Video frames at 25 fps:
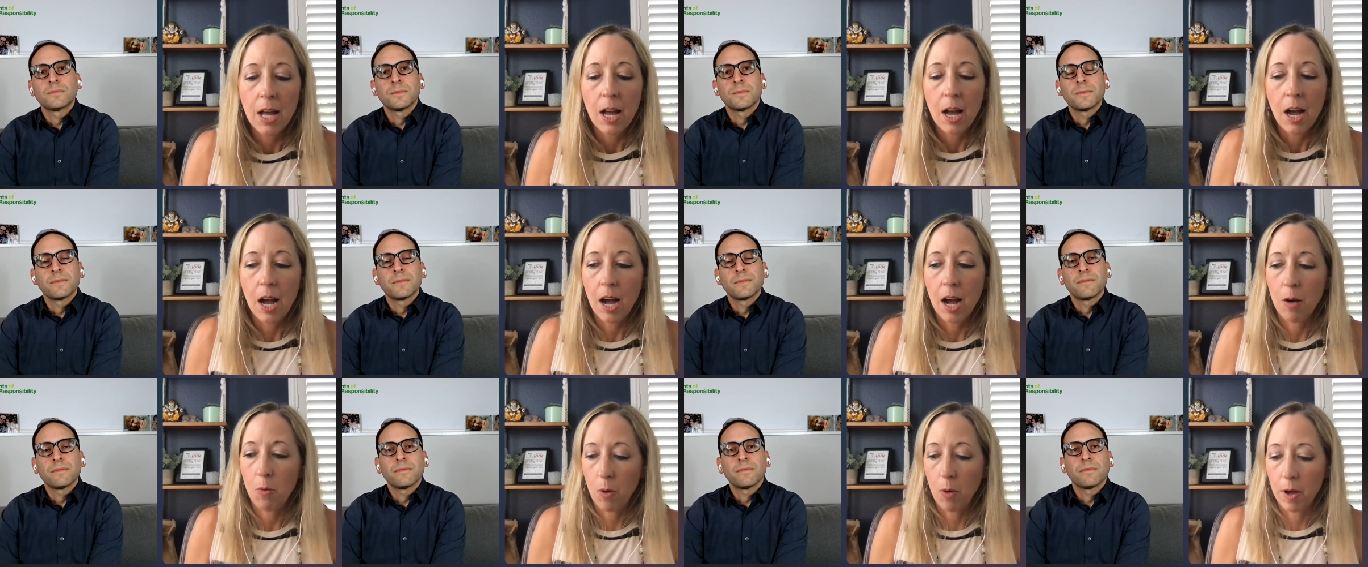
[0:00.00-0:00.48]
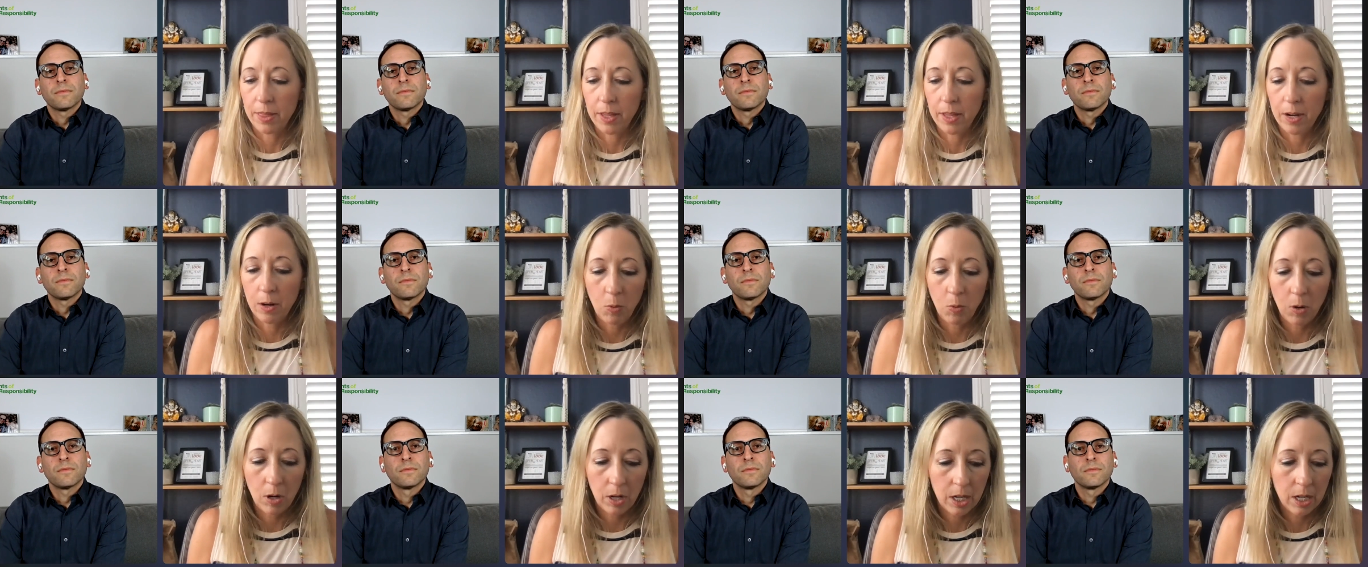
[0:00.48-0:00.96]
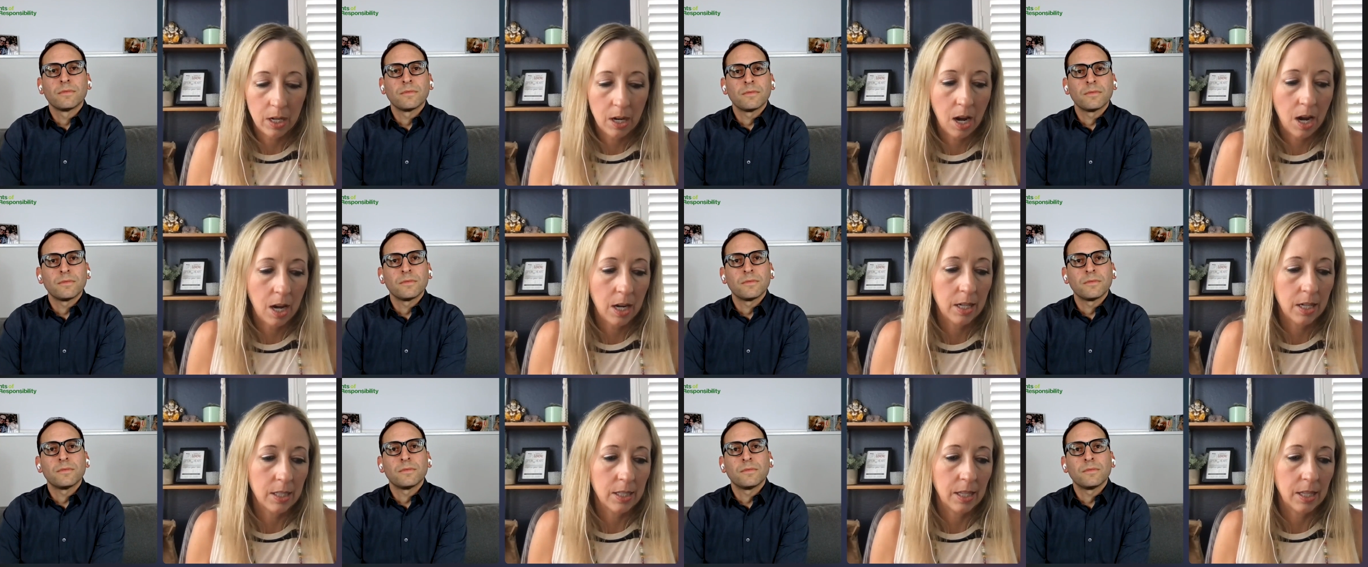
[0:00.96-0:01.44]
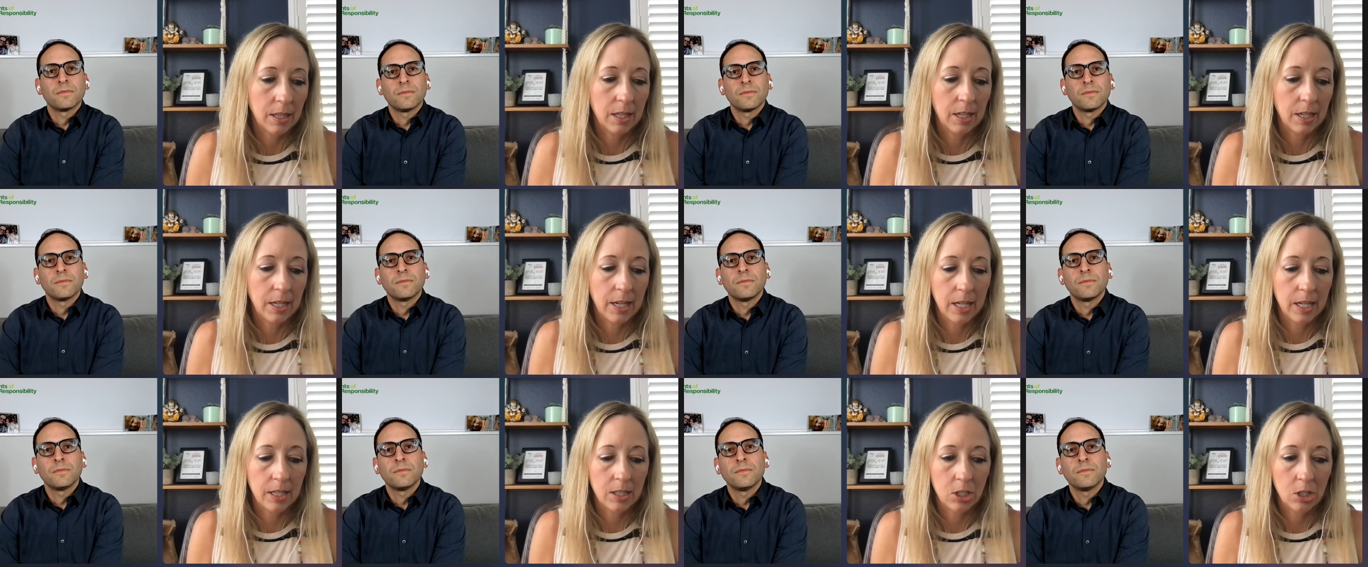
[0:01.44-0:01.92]
Speaker 1: uh, what they're working on is that the
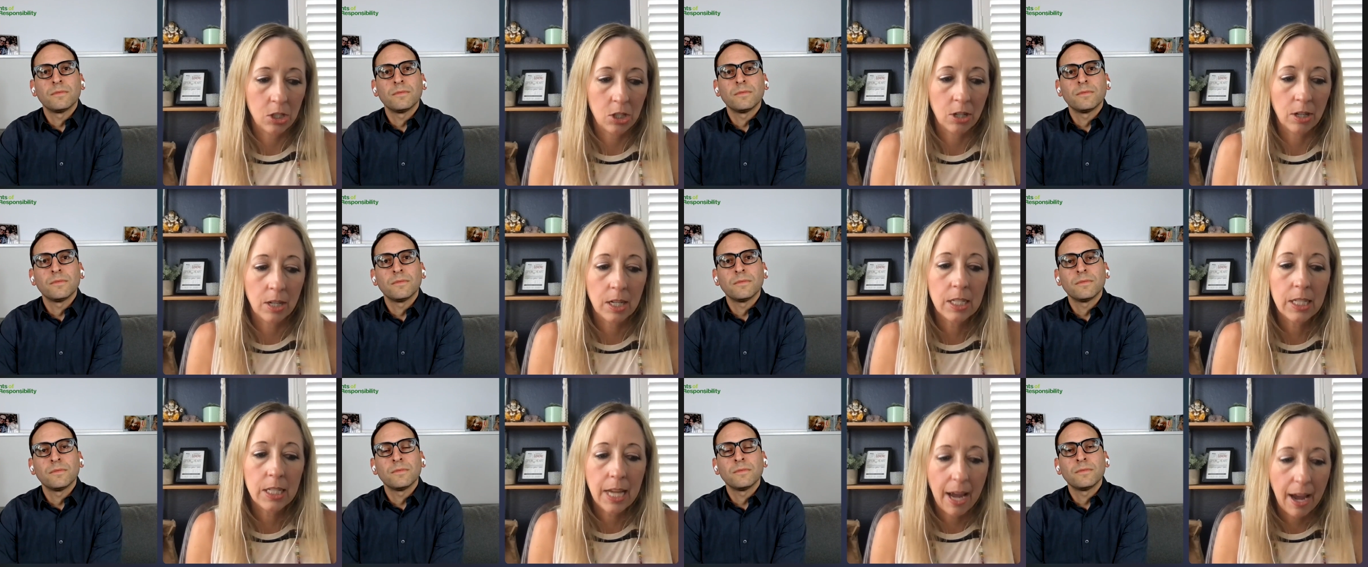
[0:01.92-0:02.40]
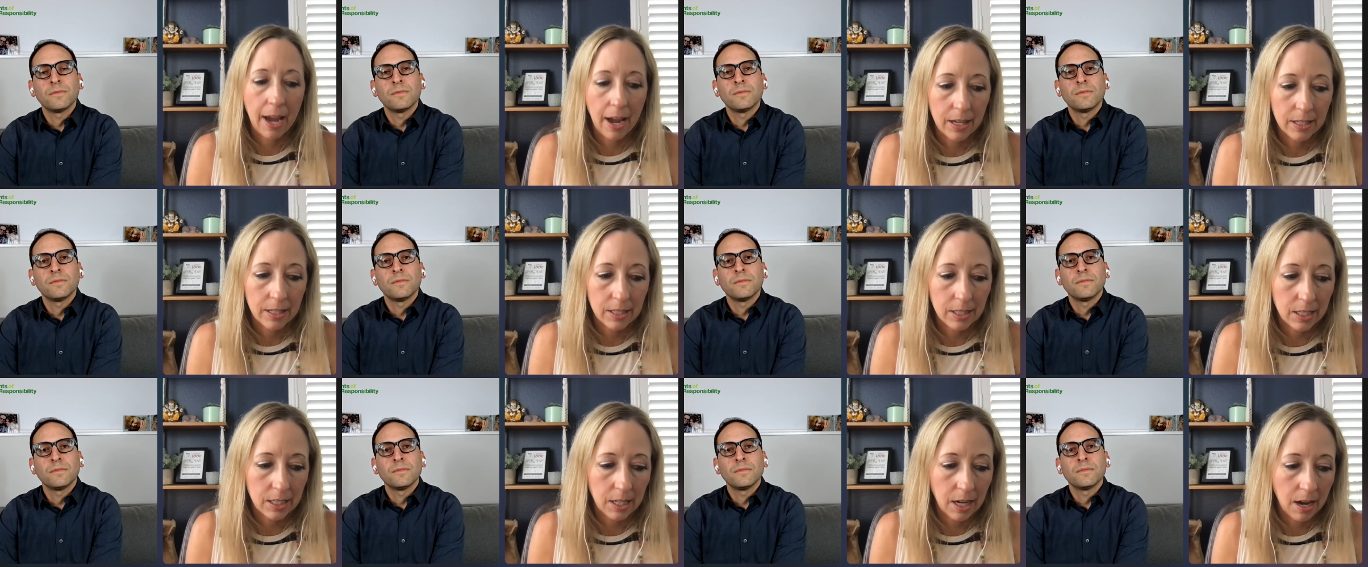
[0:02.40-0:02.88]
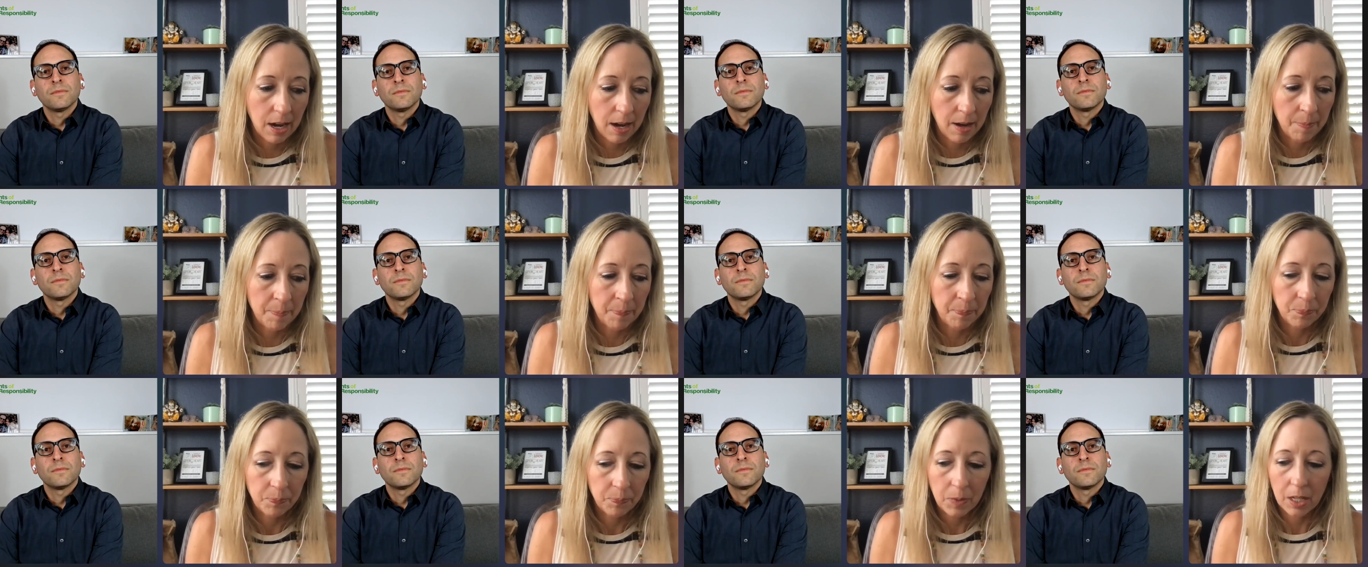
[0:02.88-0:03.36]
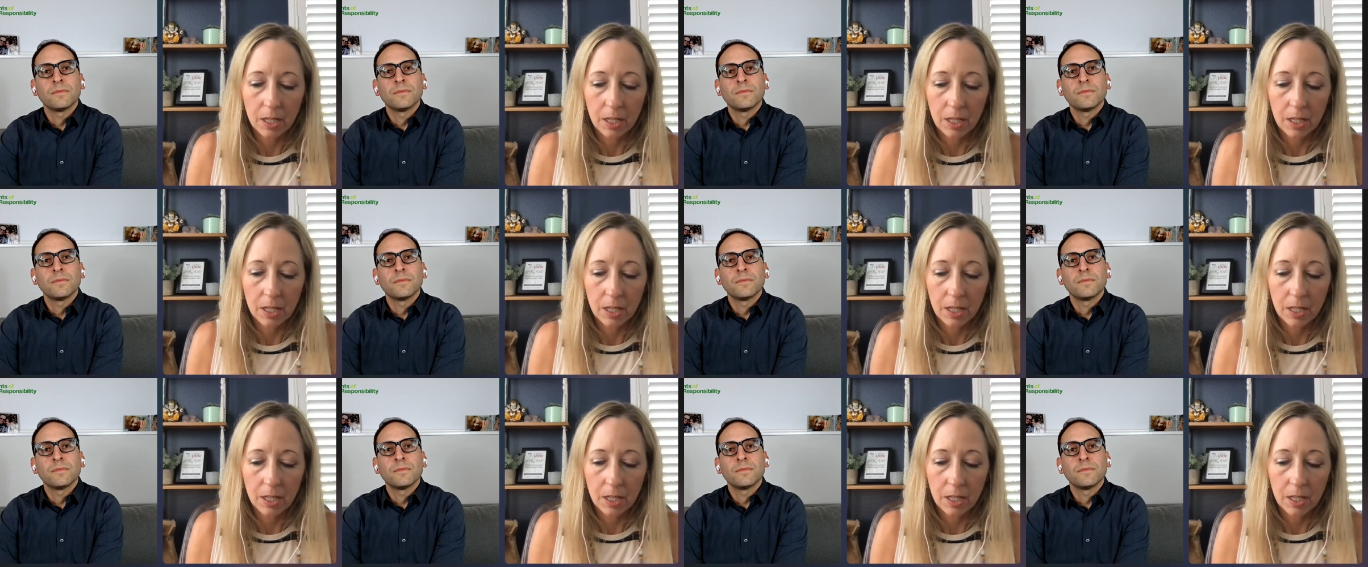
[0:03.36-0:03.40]
kids took a test. Um,